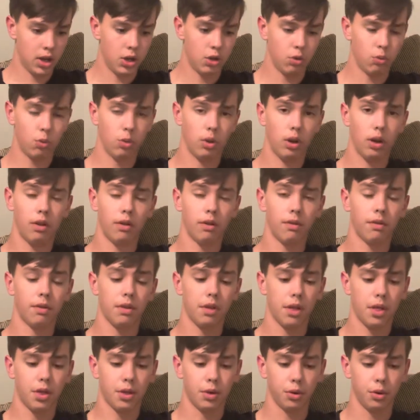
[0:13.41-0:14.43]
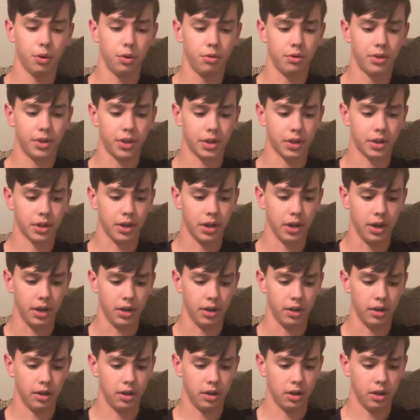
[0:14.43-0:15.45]
12 through 16.
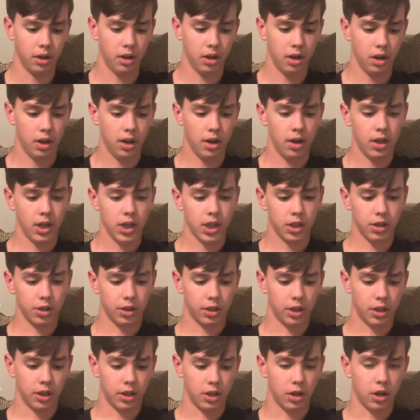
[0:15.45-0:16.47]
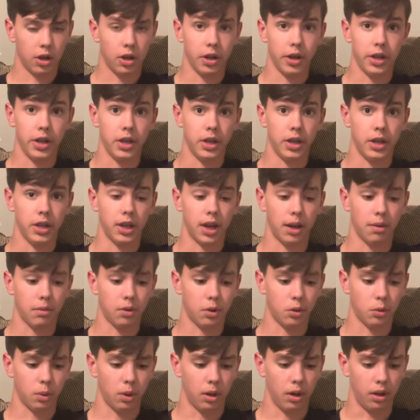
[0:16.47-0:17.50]
So let's get started in chapter
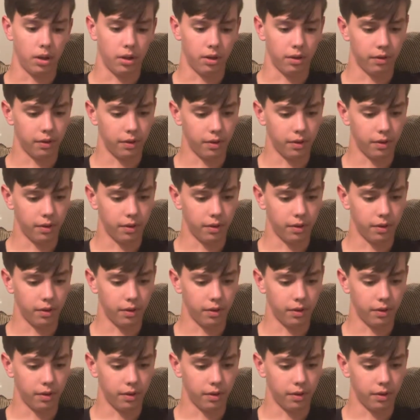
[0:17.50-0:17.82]
12.